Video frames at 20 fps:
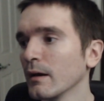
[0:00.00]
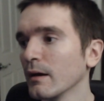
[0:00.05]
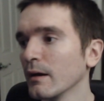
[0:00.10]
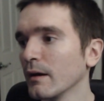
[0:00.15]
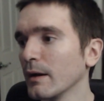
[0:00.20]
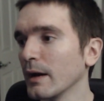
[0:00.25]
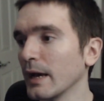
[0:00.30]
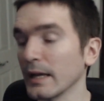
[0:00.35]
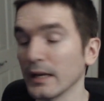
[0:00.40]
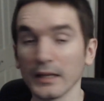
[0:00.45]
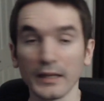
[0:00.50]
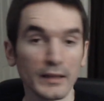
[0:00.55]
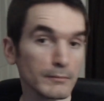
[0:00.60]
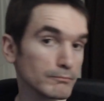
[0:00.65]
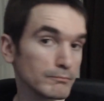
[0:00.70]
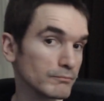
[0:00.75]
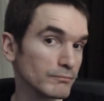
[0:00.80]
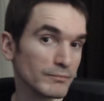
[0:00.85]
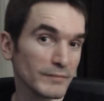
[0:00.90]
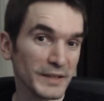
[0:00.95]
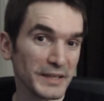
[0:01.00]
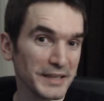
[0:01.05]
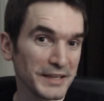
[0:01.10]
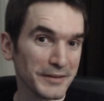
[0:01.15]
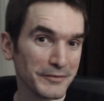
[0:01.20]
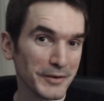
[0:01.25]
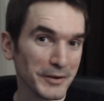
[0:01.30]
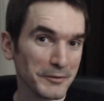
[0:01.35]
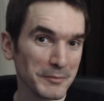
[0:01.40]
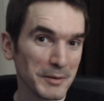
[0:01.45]
And again,
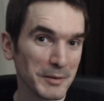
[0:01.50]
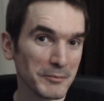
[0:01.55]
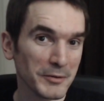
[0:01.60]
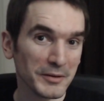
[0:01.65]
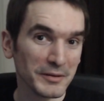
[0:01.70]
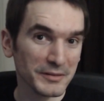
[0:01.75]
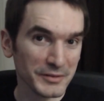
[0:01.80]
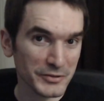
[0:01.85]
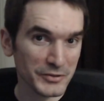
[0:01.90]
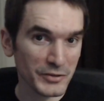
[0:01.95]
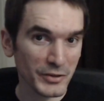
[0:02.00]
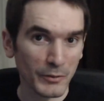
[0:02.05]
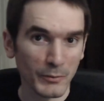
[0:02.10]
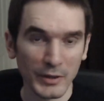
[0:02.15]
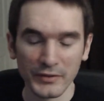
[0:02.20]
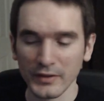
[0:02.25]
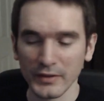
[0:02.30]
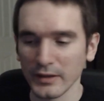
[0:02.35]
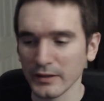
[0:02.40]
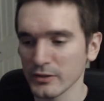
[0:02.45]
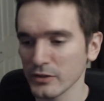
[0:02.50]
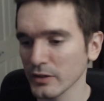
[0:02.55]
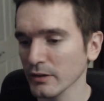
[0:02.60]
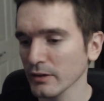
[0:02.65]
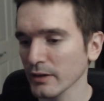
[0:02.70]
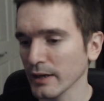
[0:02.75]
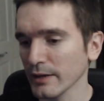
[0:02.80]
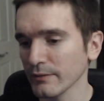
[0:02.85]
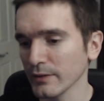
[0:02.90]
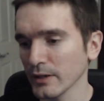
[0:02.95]
if I remember, you should go watch that Engineer
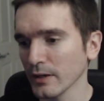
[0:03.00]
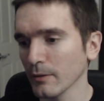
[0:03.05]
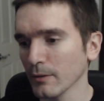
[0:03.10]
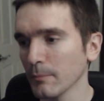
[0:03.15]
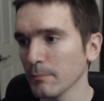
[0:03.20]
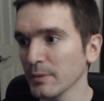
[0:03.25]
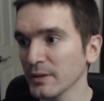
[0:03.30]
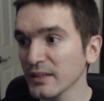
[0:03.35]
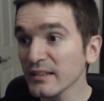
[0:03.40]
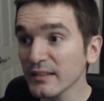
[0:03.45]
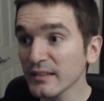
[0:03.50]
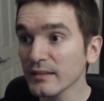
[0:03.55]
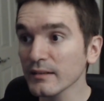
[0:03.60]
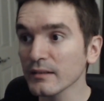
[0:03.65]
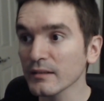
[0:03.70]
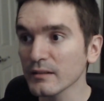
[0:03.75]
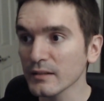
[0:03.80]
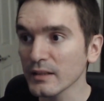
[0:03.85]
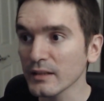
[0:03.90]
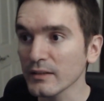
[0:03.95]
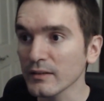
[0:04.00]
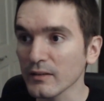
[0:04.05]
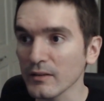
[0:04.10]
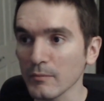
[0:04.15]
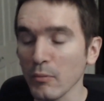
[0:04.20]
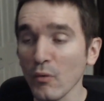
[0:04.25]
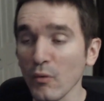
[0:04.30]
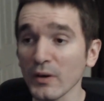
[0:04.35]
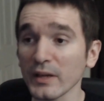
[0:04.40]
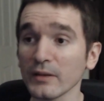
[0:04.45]
Guy video. But this is the
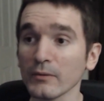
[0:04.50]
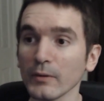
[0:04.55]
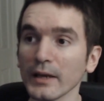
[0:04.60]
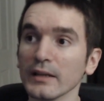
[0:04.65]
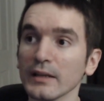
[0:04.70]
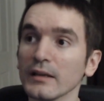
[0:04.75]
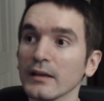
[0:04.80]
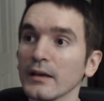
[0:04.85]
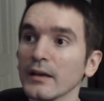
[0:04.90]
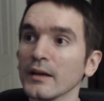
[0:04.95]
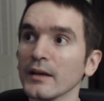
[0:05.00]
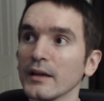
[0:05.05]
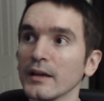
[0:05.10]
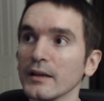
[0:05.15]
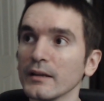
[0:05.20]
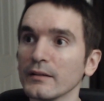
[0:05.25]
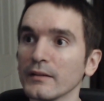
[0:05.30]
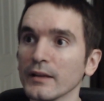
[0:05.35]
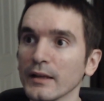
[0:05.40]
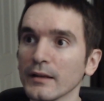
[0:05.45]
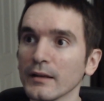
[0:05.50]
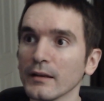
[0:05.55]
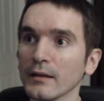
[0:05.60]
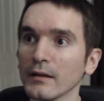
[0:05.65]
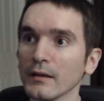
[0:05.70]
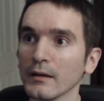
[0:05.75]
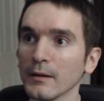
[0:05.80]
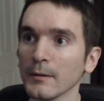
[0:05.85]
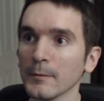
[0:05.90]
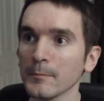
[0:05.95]
point, right? Is that
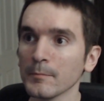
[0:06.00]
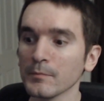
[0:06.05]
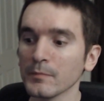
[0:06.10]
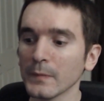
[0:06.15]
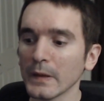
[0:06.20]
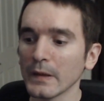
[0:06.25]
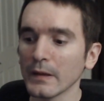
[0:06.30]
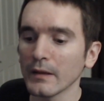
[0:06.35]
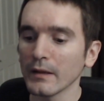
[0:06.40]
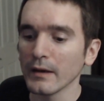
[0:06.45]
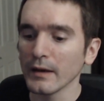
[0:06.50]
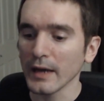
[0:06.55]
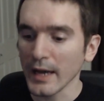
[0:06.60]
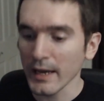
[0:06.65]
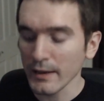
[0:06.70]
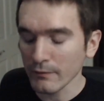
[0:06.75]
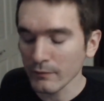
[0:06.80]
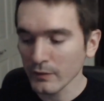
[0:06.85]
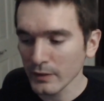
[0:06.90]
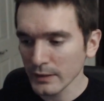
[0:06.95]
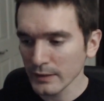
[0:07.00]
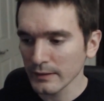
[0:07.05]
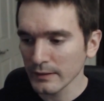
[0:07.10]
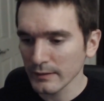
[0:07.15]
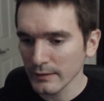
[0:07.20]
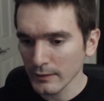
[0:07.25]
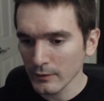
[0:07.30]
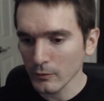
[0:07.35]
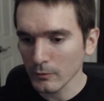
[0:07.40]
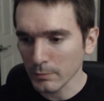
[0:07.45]
every
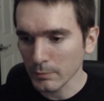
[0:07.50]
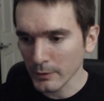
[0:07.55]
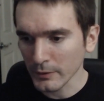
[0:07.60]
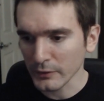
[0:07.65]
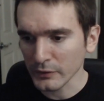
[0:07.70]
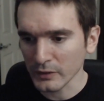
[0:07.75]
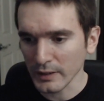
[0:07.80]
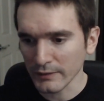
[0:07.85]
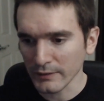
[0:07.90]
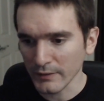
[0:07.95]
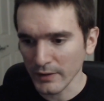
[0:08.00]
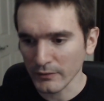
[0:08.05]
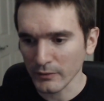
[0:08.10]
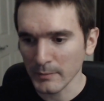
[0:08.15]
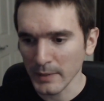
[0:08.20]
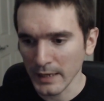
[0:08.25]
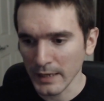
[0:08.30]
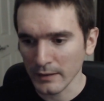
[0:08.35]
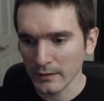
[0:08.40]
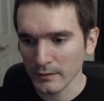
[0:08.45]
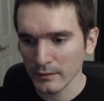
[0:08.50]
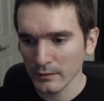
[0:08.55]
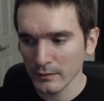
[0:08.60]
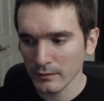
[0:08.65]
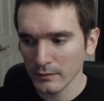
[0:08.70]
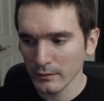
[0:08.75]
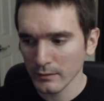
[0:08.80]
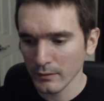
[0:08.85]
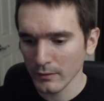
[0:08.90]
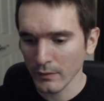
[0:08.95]
single person I've ever met
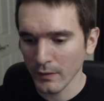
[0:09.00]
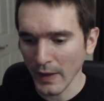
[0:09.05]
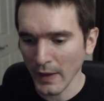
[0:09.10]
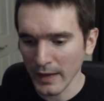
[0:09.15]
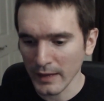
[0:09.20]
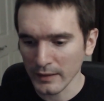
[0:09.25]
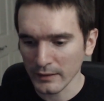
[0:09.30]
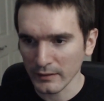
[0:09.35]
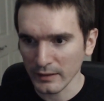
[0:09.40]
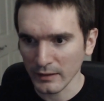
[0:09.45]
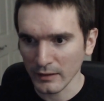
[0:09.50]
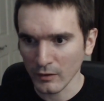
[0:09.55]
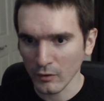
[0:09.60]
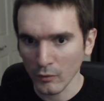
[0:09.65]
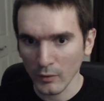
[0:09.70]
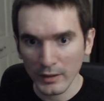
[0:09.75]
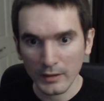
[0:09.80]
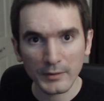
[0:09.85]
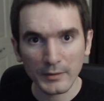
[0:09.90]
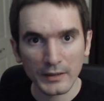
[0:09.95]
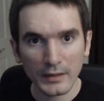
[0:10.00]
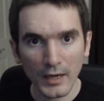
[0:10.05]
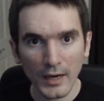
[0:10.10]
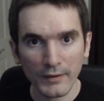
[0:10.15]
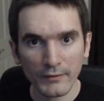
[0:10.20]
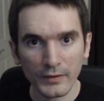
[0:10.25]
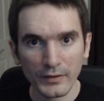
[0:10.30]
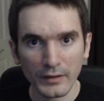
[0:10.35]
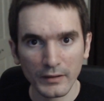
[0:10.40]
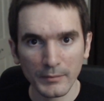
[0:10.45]
that is incredibly
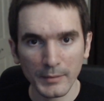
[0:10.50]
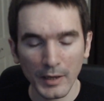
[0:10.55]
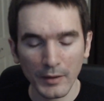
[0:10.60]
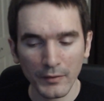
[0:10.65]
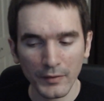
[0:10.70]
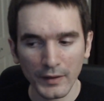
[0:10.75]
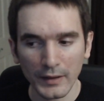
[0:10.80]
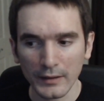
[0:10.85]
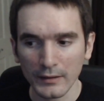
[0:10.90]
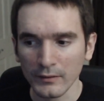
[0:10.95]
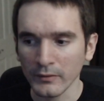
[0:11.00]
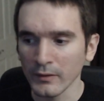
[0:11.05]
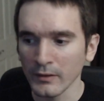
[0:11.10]
confident about things,